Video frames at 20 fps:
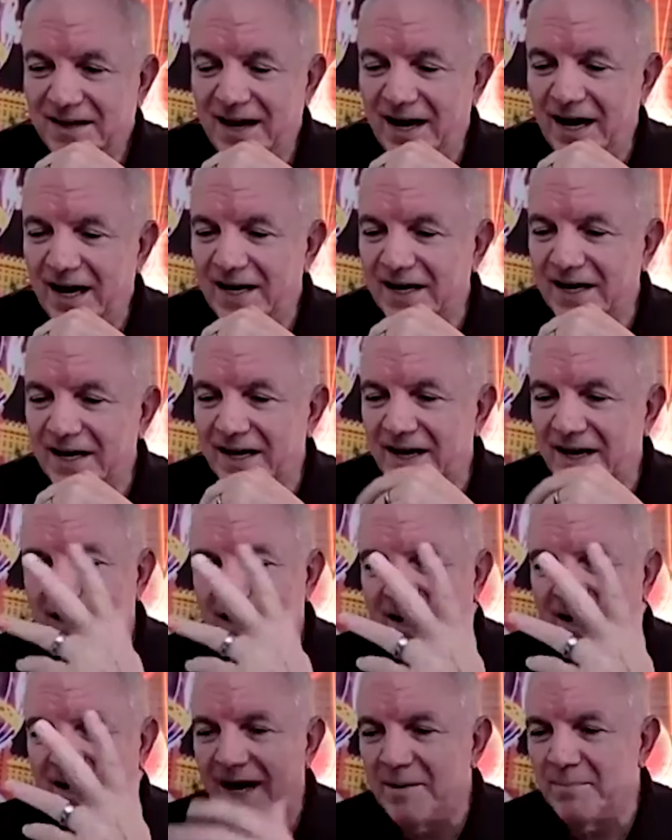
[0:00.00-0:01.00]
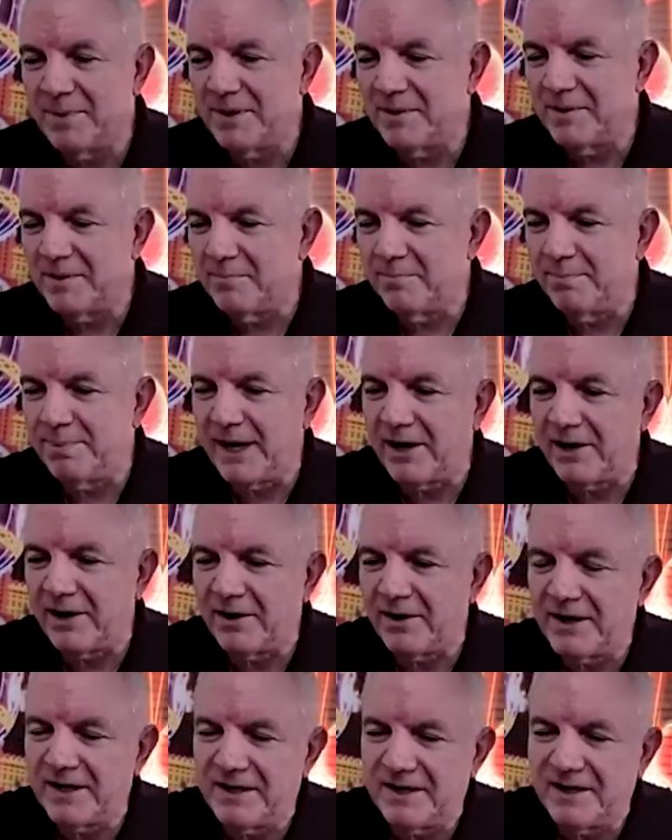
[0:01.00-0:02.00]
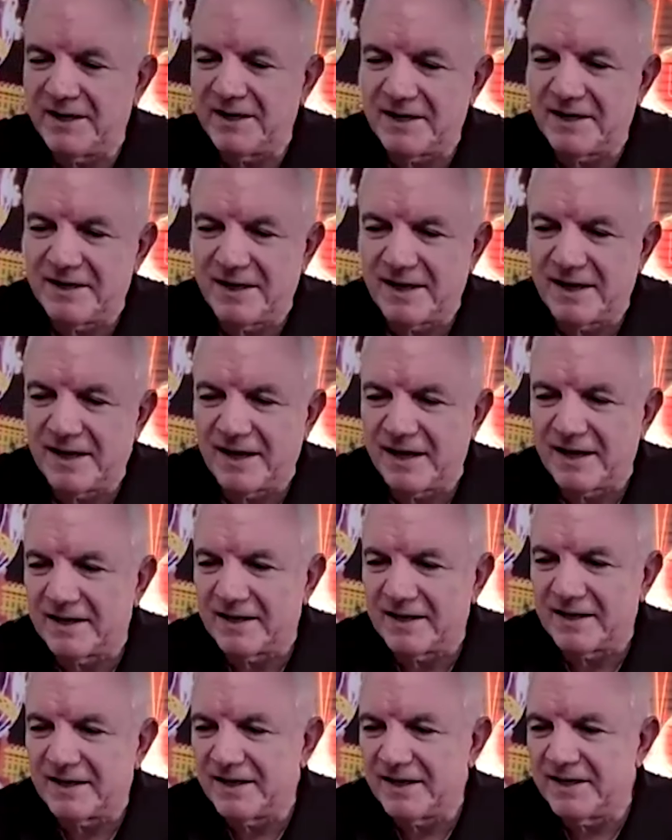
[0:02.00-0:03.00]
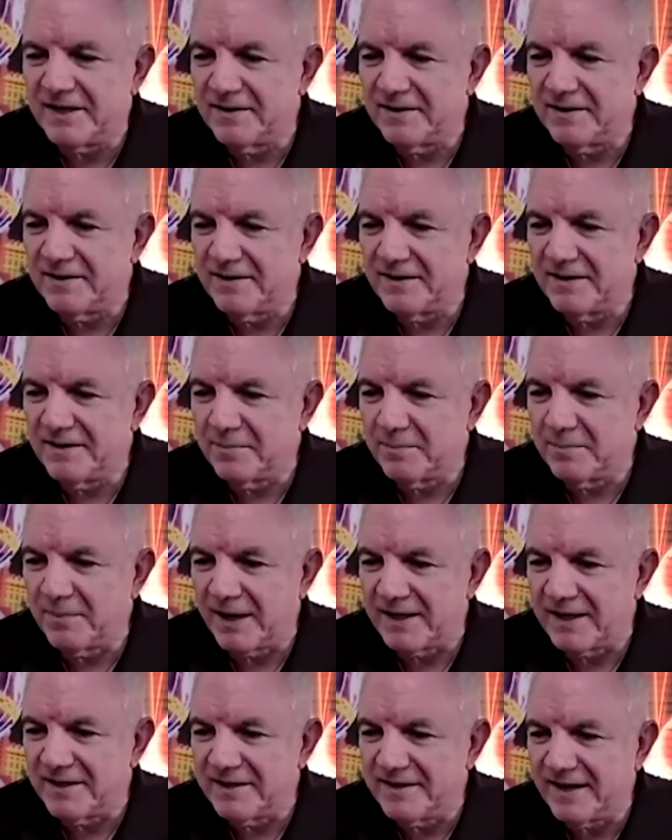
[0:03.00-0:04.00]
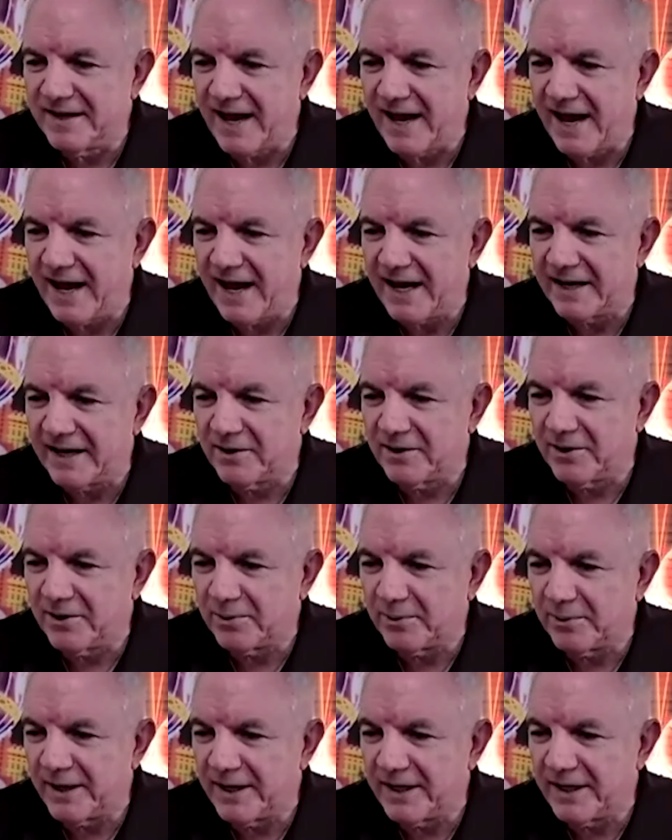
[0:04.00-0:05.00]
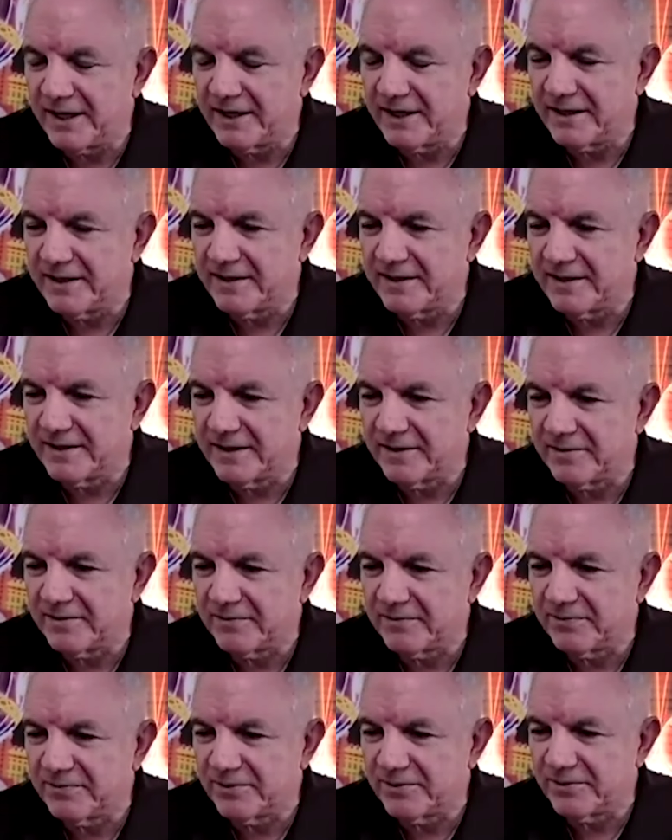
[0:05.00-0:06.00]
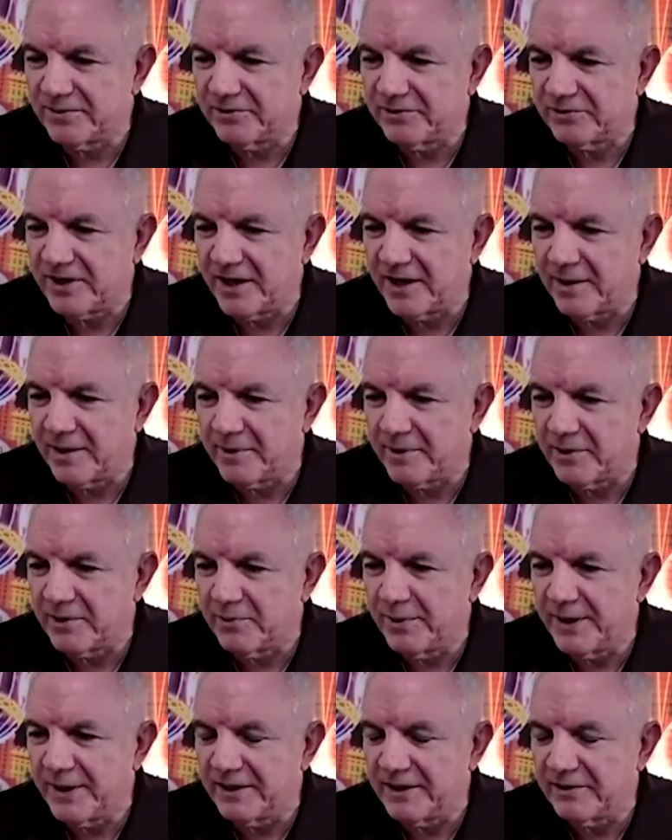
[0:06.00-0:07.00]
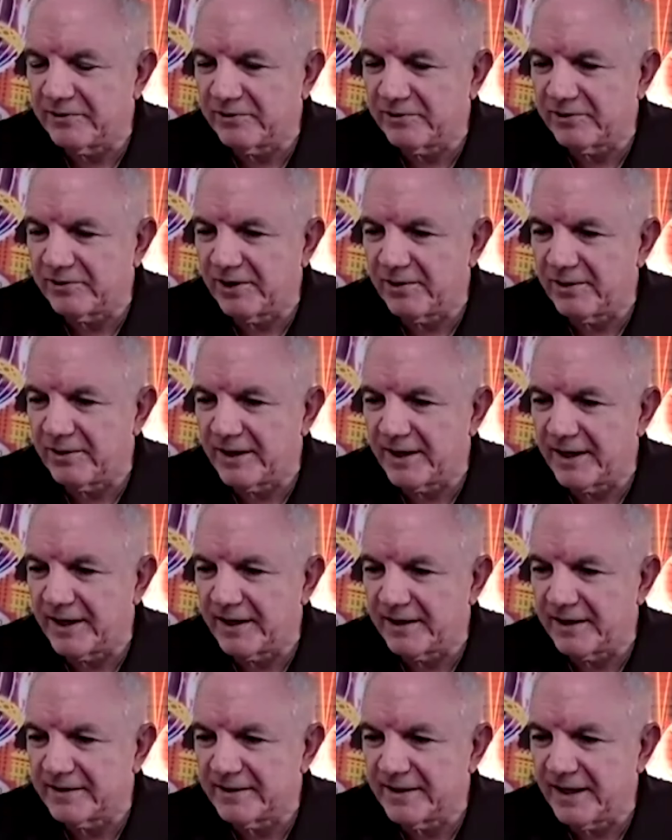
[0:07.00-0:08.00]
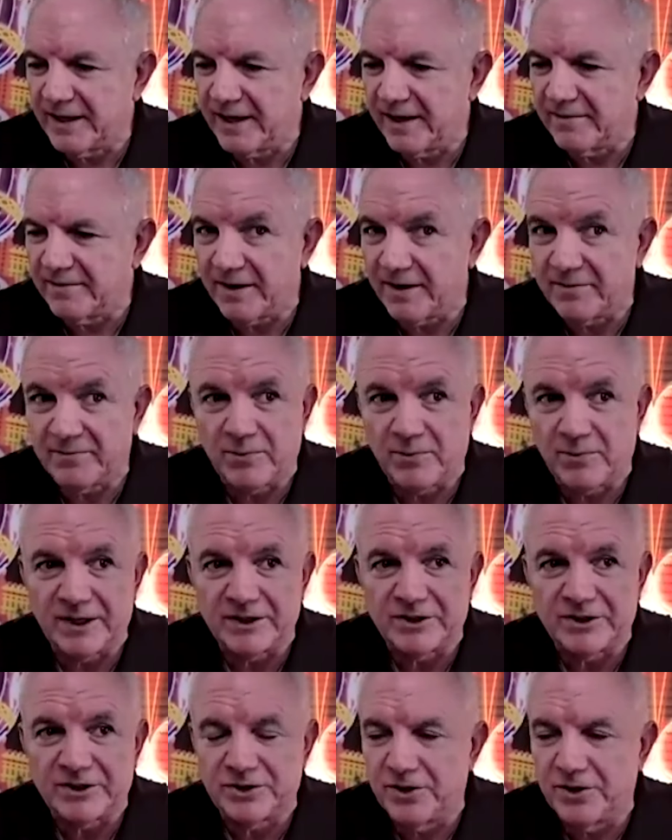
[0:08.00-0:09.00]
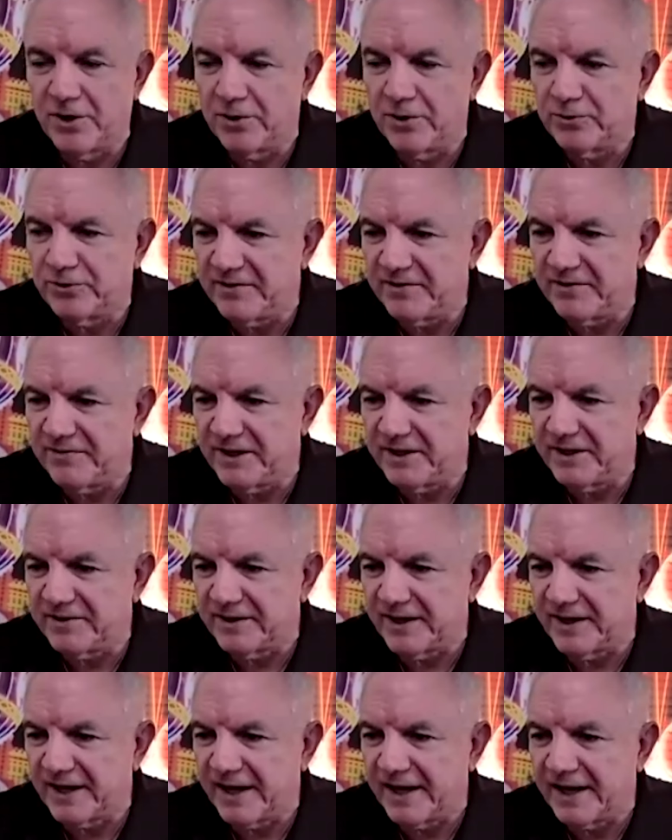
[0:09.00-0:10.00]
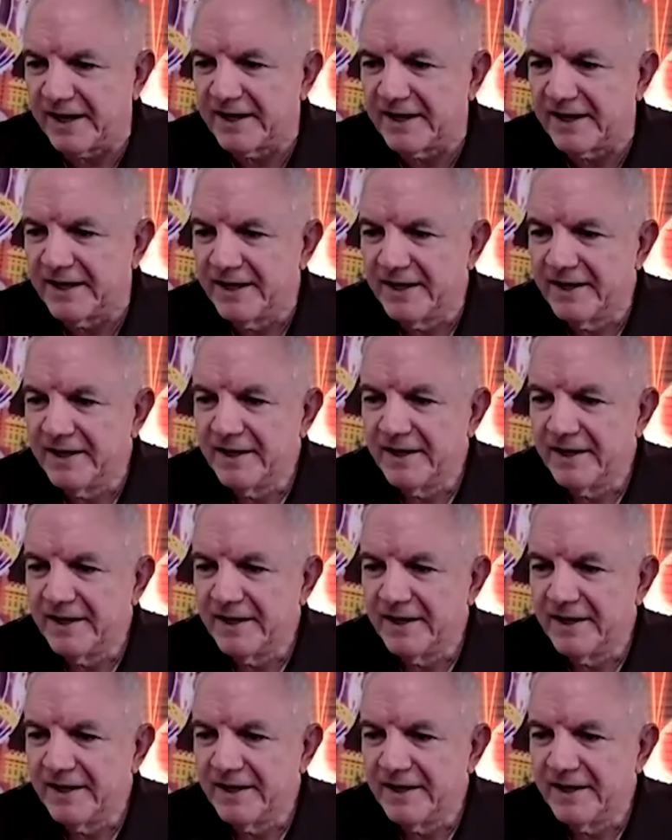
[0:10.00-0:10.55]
I've been buried in my data already for this coming week. So I've watched no TV today.